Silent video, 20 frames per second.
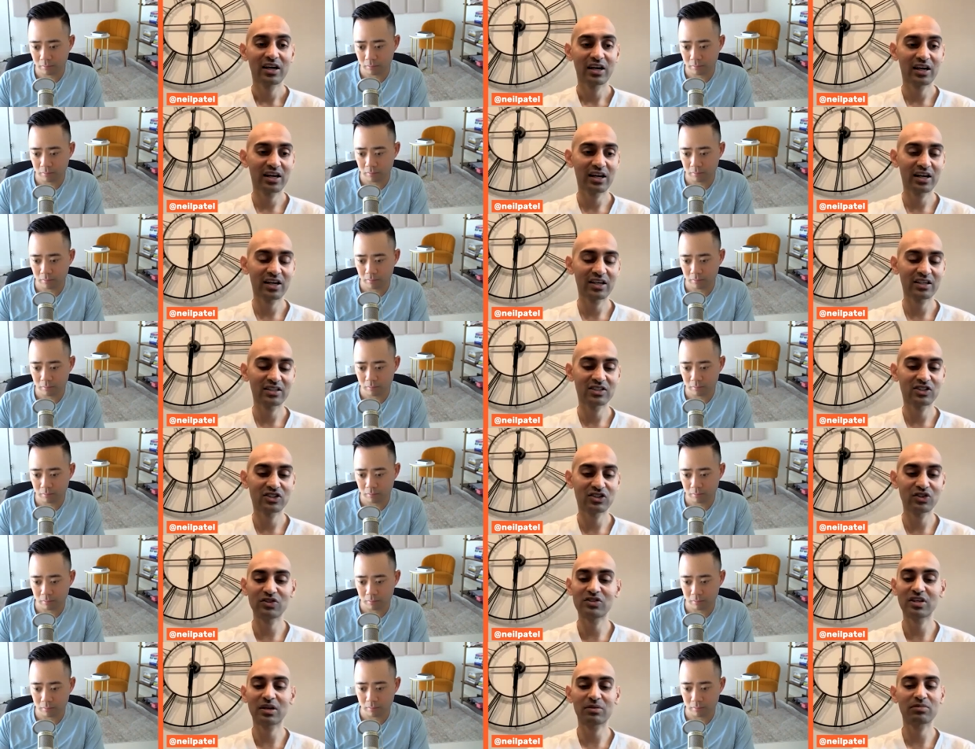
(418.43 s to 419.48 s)
Speaker 1: is
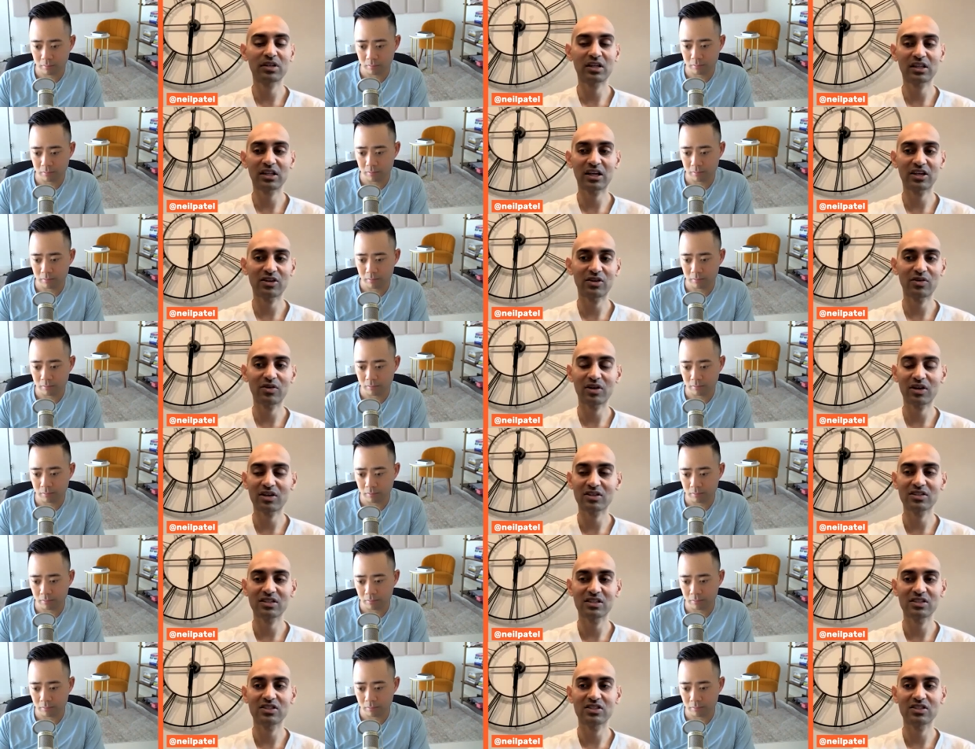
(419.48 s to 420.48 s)
do something that no one else